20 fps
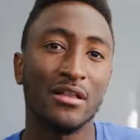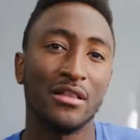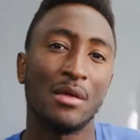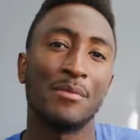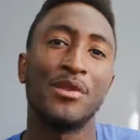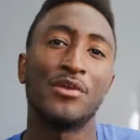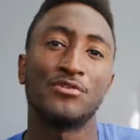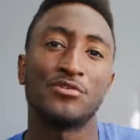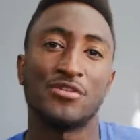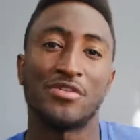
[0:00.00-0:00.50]
let
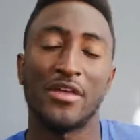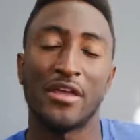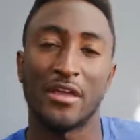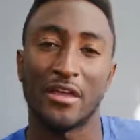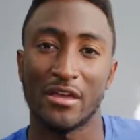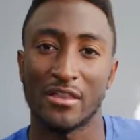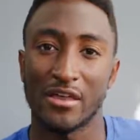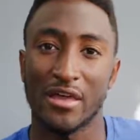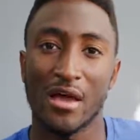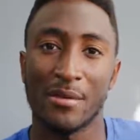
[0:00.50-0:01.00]
me know what you think
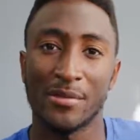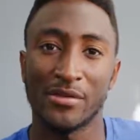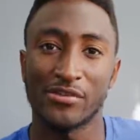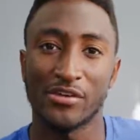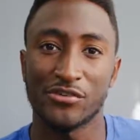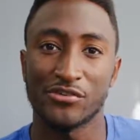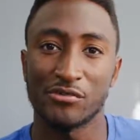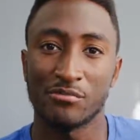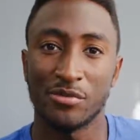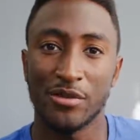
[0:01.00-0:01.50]
in the comment
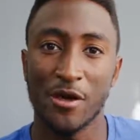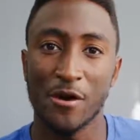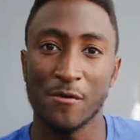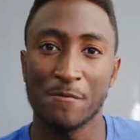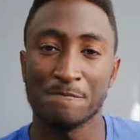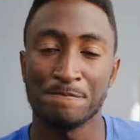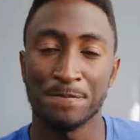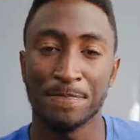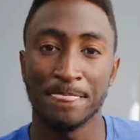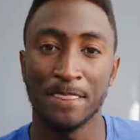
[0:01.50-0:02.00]
section below.
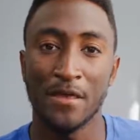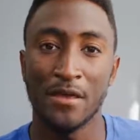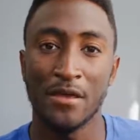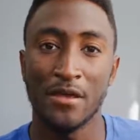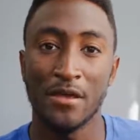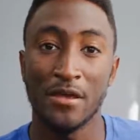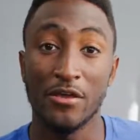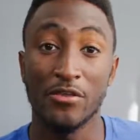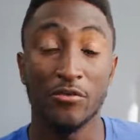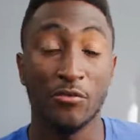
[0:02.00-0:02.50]

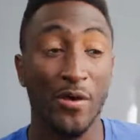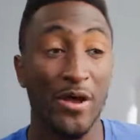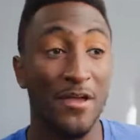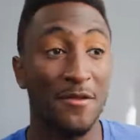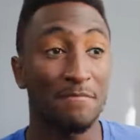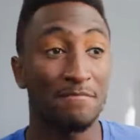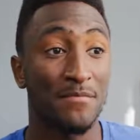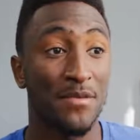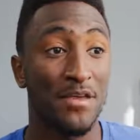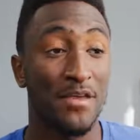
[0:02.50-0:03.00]
Either
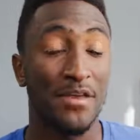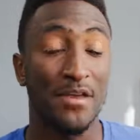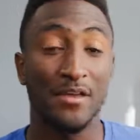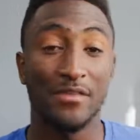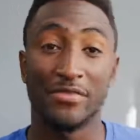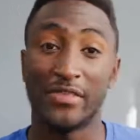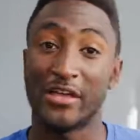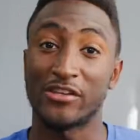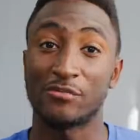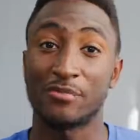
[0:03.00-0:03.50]
way,
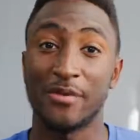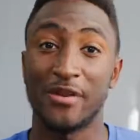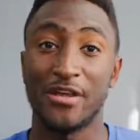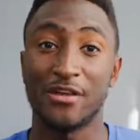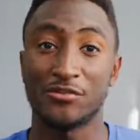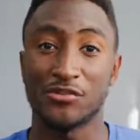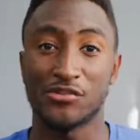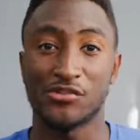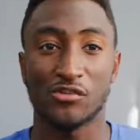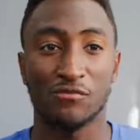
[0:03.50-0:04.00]
that's been
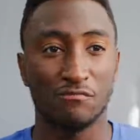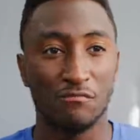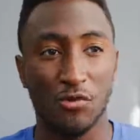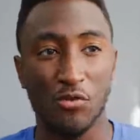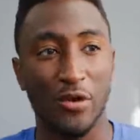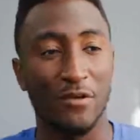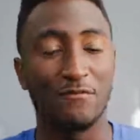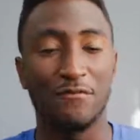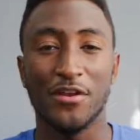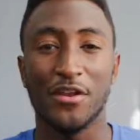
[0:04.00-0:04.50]
it. Just a
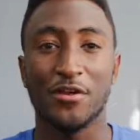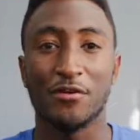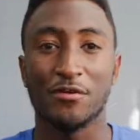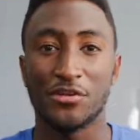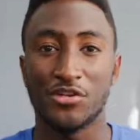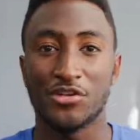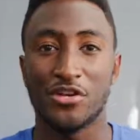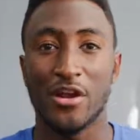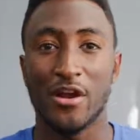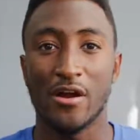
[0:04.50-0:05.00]
quick video to
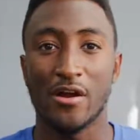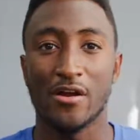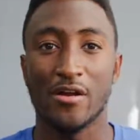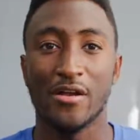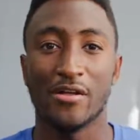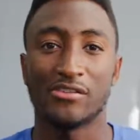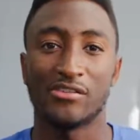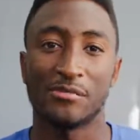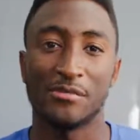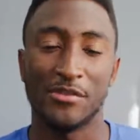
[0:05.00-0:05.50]
share
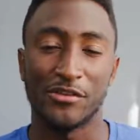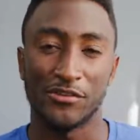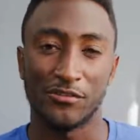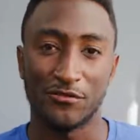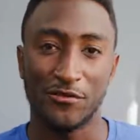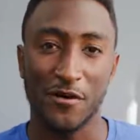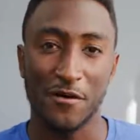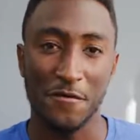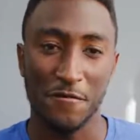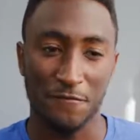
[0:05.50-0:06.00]
some of this
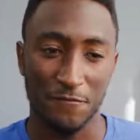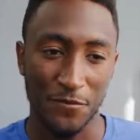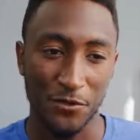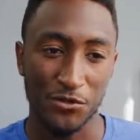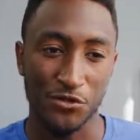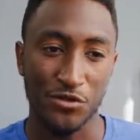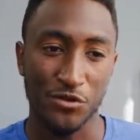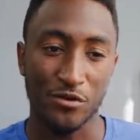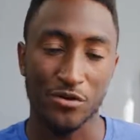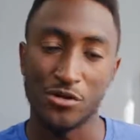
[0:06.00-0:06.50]
fun
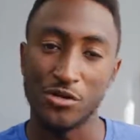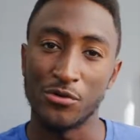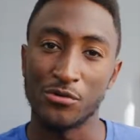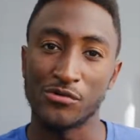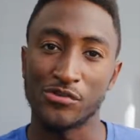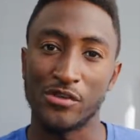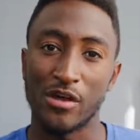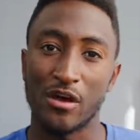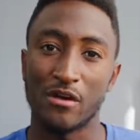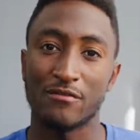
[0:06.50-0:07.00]
future new
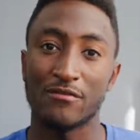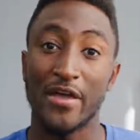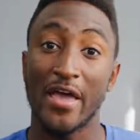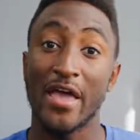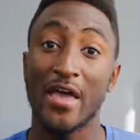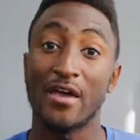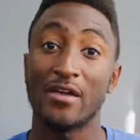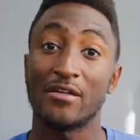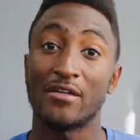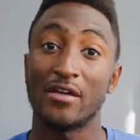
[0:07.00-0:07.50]
stuff,
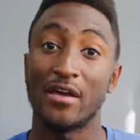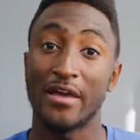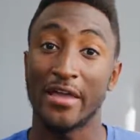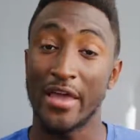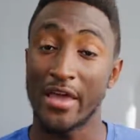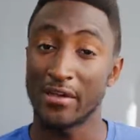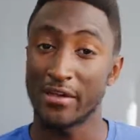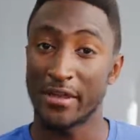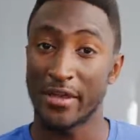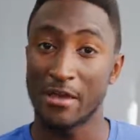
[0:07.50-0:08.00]
and
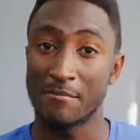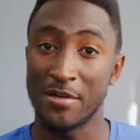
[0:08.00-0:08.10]
again, like I